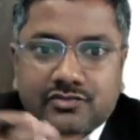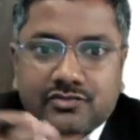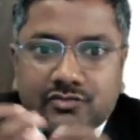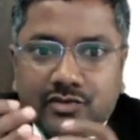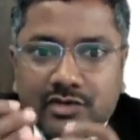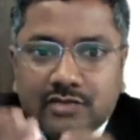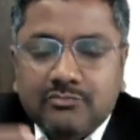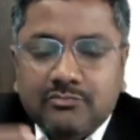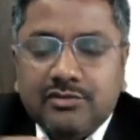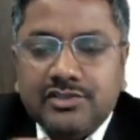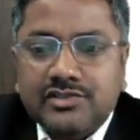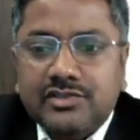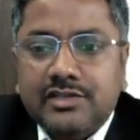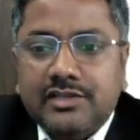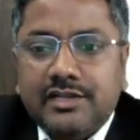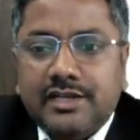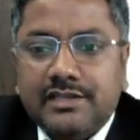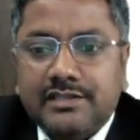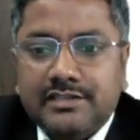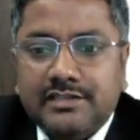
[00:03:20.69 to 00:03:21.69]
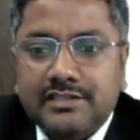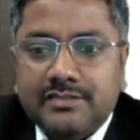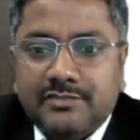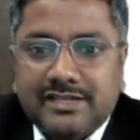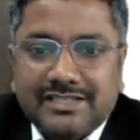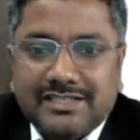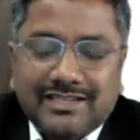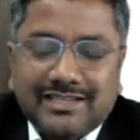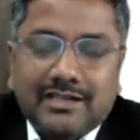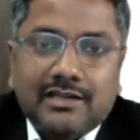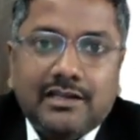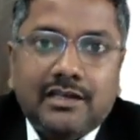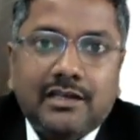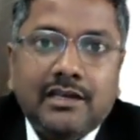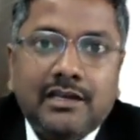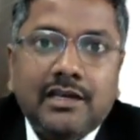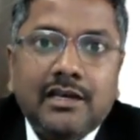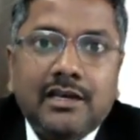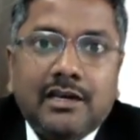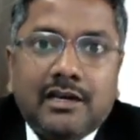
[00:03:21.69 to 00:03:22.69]
So combustion reaction is basically
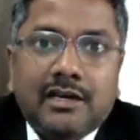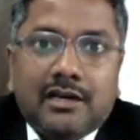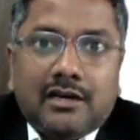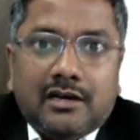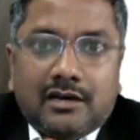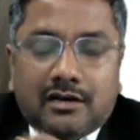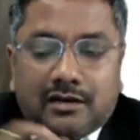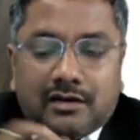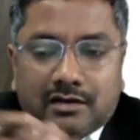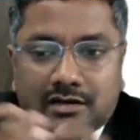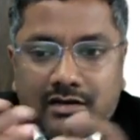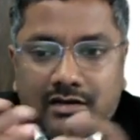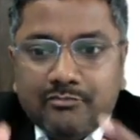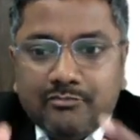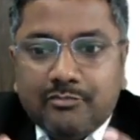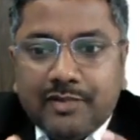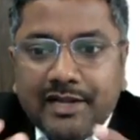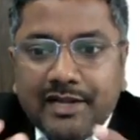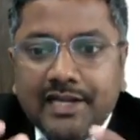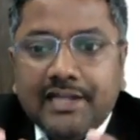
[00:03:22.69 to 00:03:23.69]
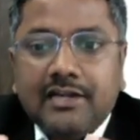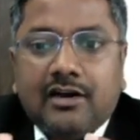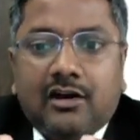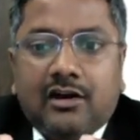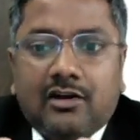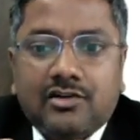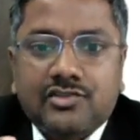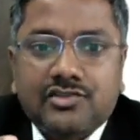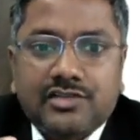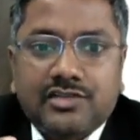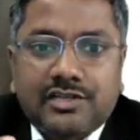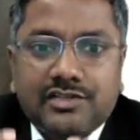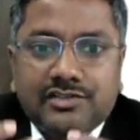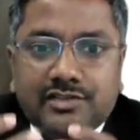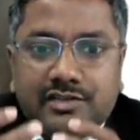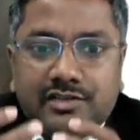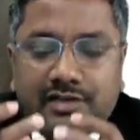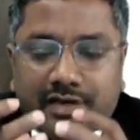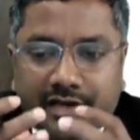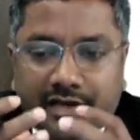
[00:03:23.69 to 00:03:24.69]
complete
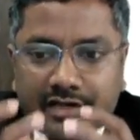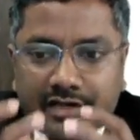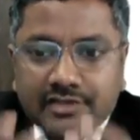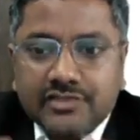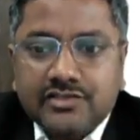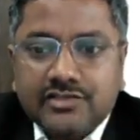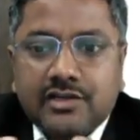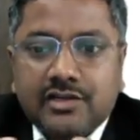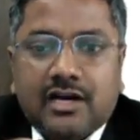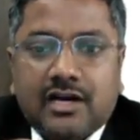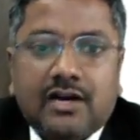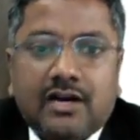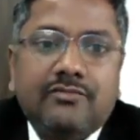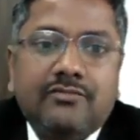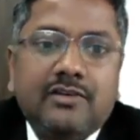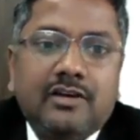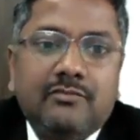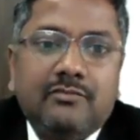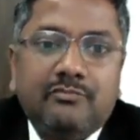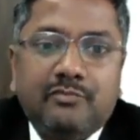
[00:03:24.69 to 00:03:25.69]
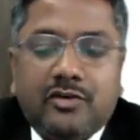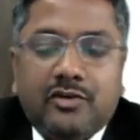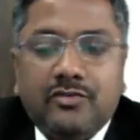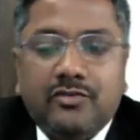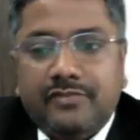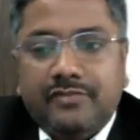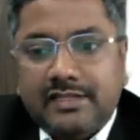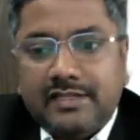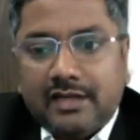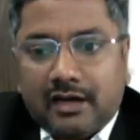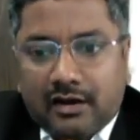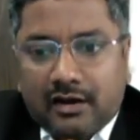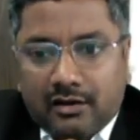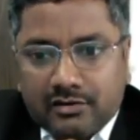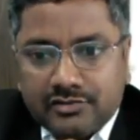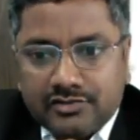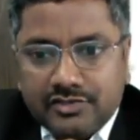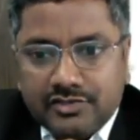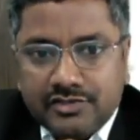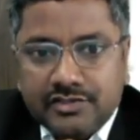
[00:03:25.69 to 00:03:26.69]
oxidation reaction of compound with
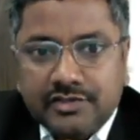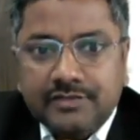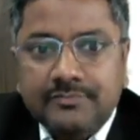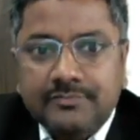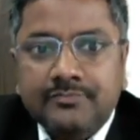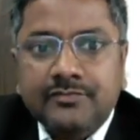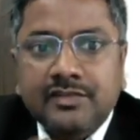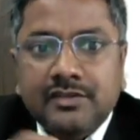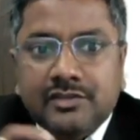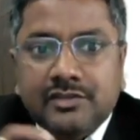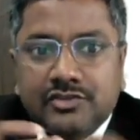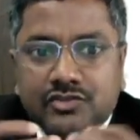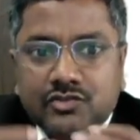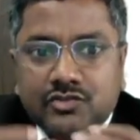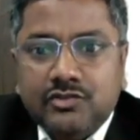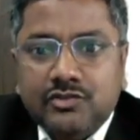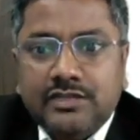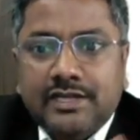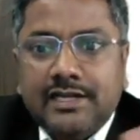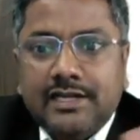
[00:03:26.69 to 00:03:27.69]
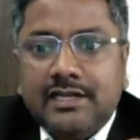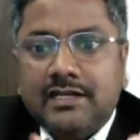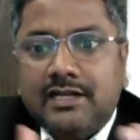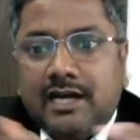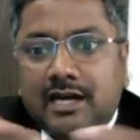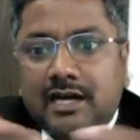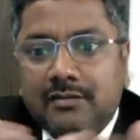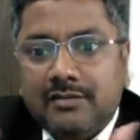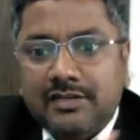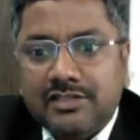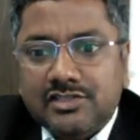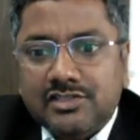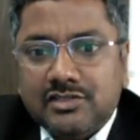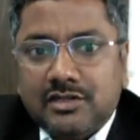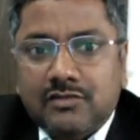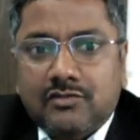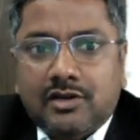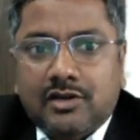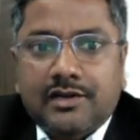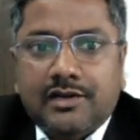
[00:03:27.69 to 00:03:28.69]
oxygen, so that carbon is
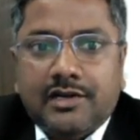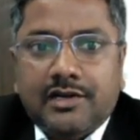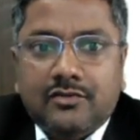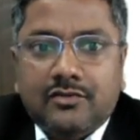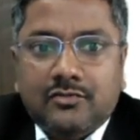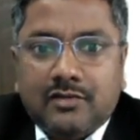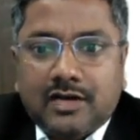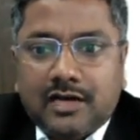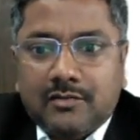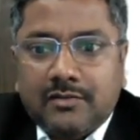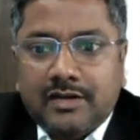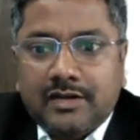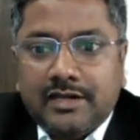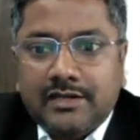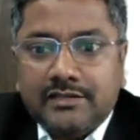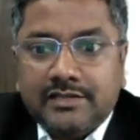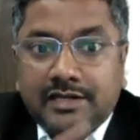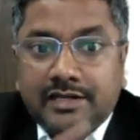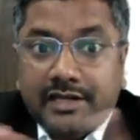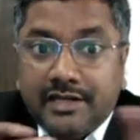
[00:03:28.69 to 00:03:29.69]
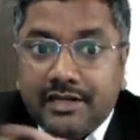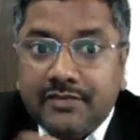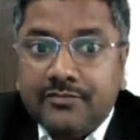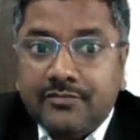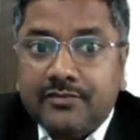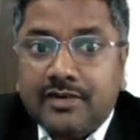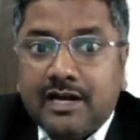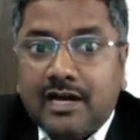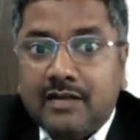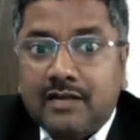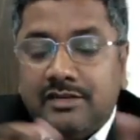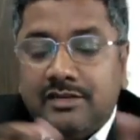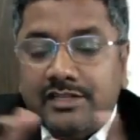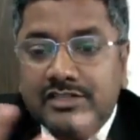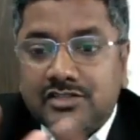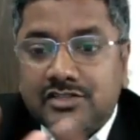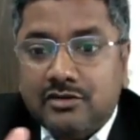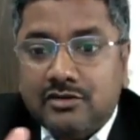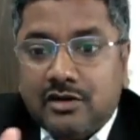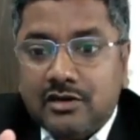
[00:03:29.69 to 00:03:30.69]
converted into carbon dioxide. If carbon
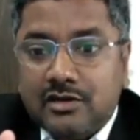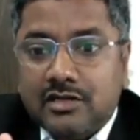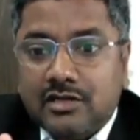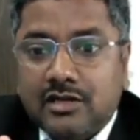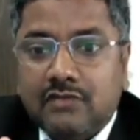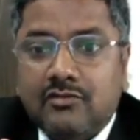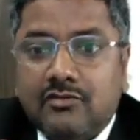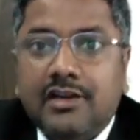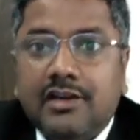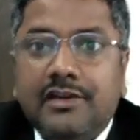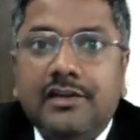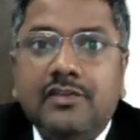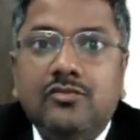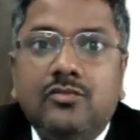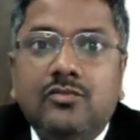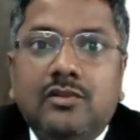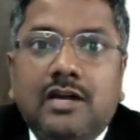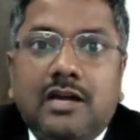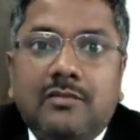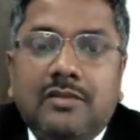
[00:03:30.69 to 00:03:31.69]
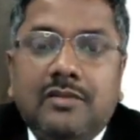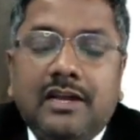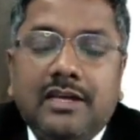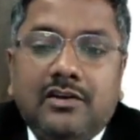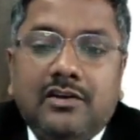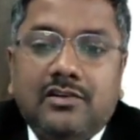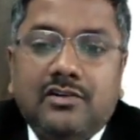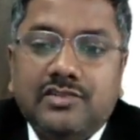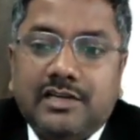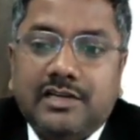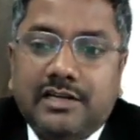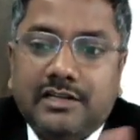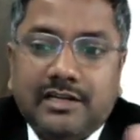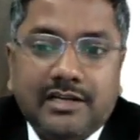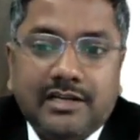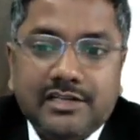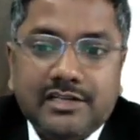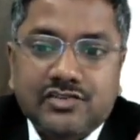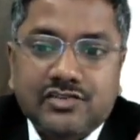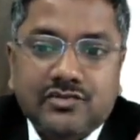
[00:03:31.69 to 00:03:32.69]
is not converted into carbon dioxide, then
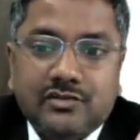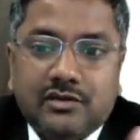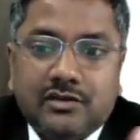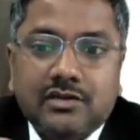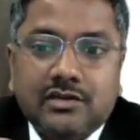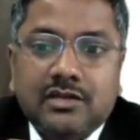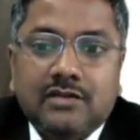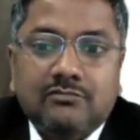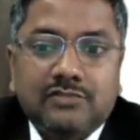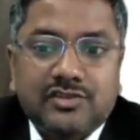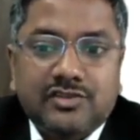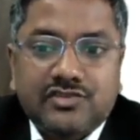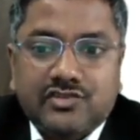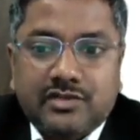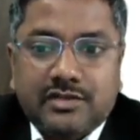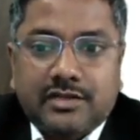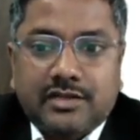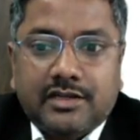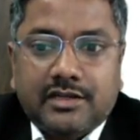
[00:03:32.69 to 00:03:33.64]
it is not combustion reaction.